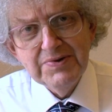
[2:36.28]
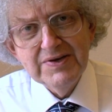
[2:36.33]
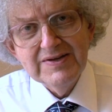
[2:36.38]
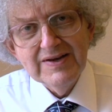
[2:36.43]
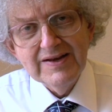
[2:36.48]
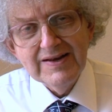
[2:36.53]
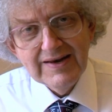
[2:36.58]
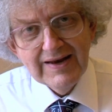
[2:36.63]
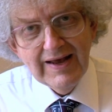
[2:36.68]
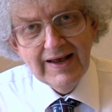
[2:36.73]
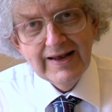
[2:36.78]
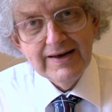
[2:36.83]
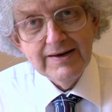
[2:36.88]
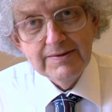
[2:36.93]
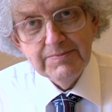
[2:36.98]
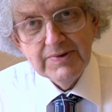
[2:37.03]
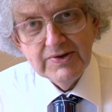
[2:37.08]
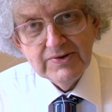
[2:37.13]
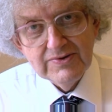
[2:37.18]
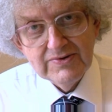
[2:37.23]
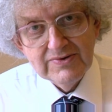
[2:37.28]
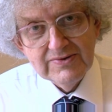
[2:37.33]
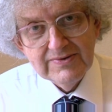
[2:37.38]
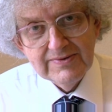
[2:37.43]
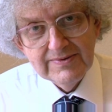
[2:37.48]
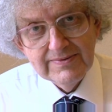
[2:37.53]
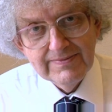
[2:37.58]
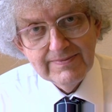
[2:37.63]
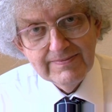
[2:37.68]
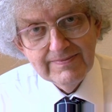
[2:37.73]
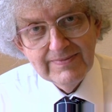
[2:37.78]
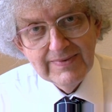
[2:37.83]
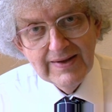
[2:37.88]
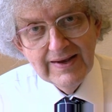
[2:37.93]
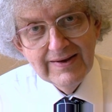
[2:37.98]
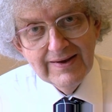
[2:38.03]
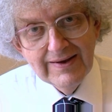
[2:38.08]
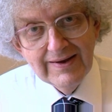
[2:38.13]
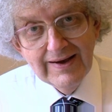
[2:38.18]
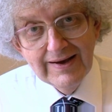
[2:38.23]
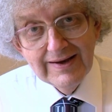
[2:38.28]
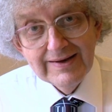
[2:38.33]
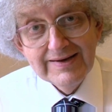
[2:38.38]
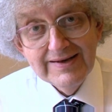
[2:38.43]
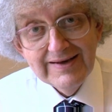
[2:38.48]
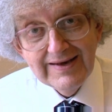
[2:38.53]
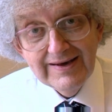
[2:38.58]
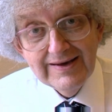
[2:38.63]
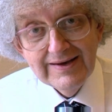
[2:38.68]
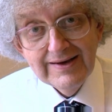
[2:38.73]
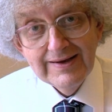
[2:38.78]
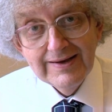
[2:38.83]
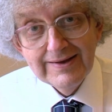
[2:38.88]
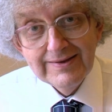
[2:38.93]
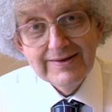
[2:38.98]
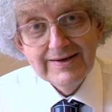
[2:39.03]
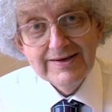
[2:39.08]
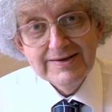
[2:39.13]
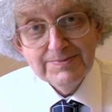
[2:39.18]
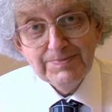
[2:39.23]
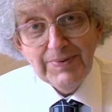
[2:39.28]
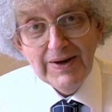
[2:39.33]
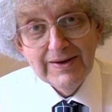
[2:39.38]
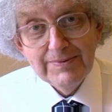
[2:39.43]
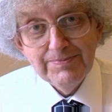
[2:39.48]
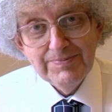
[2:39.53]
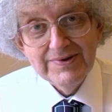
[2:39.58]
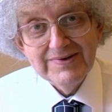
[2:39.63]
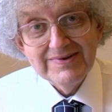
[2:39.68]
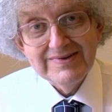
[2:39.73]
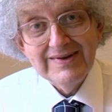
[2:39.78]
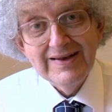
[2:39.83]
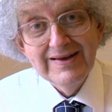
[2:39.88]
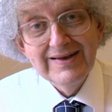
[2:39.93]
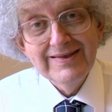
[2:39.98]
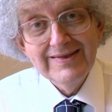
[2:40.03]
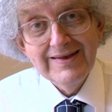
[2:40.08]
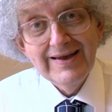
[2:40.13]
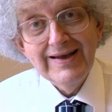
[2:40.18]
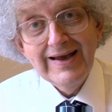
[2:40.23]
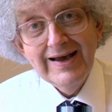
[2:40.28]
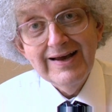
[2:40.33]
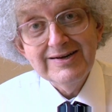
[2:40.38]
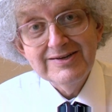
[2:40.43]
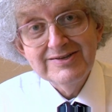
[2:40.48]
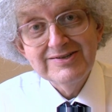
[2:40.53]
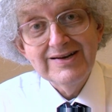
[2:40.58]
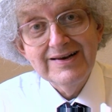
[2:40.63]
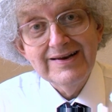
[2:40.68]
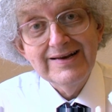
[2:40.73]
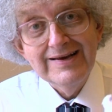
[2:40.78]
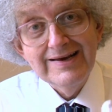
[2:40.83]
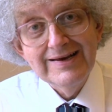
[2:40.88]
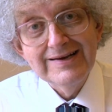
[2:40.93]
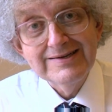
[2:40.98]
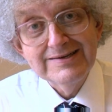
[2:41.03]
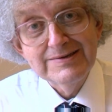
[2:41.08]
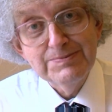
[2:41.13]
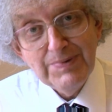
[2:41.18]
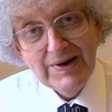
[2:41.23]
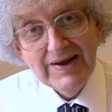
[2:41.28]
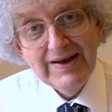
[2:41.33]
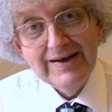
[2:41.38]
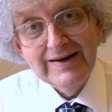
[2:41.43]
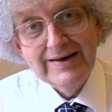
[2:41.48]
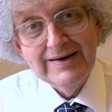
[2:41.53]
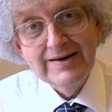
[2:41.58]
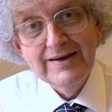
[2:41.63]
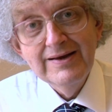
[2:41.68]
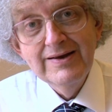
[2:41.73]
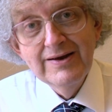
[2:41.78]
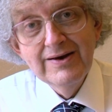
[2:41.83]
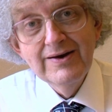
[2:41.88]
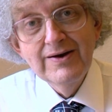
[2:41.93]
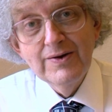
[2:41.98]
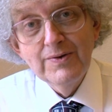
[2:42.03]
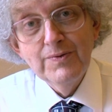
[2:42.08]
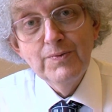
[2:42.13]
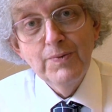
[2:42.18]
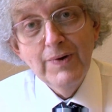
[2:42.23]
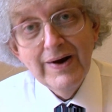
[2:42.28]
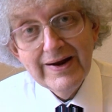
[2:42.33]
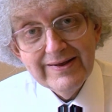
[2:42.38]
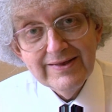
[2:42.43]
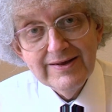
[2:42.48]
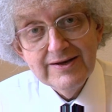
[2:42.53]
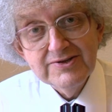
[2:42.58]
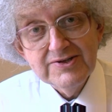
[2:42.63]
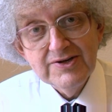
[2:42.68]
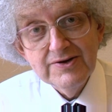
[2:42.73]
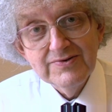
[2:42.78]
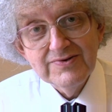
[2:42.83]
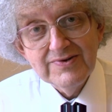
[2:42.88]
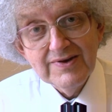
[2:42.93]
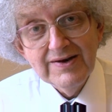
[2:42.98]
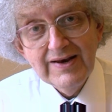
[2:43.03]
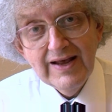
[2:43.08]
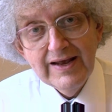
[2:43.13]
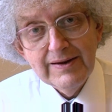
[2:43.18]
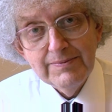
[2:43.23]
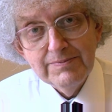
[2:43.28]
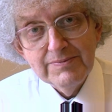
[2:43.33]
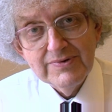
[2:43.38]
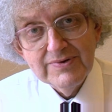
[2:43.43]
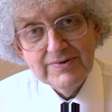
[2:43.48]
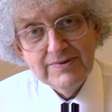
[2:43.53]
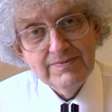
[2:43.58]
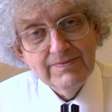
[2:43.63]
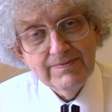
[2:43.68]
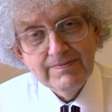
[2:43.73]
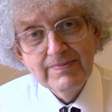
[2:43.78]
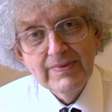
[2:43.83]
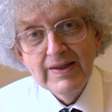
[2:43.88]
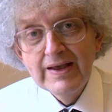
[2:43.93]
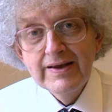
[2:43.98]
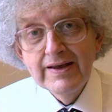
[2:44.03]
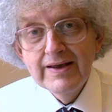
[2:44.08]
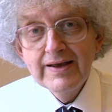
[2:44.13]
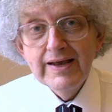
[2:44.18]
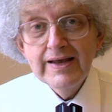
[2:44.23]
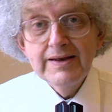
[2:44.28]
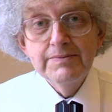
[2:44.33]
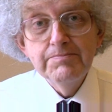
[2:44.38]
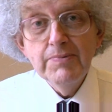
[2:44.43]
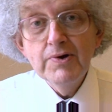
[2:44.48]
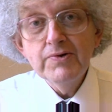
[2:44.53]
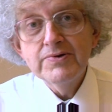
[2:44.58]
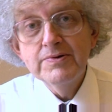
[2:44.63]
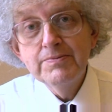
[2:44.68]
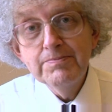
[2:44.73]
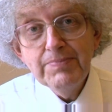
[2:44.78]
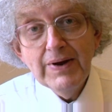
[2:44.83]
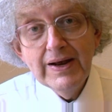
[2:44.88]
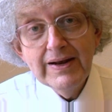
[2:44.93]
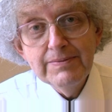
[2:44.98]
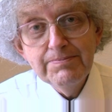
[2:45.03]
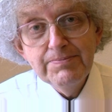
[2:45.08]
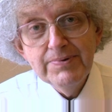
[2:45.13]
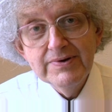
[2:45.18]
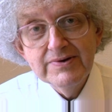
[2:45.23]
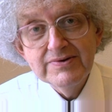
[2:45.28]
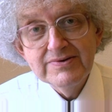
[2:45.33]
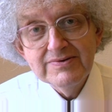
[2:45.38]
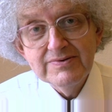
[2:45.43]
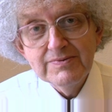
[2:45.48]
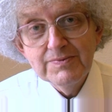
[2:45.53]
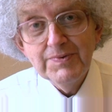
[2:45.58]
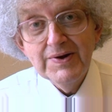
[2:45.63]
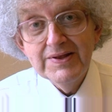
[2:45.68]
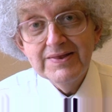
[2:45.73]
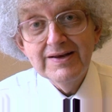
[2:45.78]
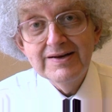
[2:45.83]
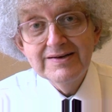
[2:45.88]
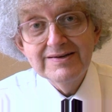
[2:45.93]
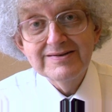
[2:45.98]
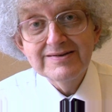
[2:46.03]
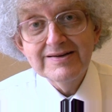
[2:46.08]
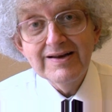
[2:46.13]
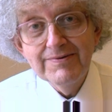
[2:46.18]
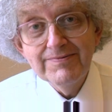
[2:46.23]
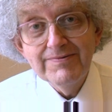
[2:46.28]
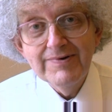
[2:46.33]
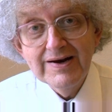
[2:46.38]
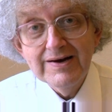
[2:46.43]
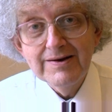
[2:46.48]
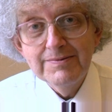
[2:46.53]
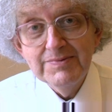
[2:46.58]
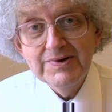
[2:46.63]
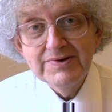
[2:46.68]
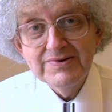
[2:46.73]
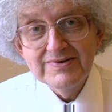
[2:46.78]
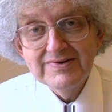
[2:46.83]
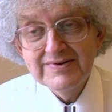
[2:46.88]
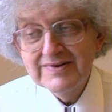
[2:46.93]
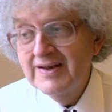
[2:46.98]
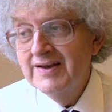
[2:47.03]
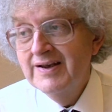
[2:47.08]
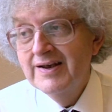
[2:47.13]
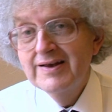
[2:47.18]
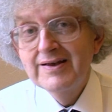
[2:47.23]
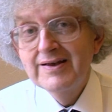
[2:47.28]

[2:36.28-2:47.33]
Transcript: particular elements. And here in these papers, they actually explain why they chose the names. In modern papers, when they discover elements,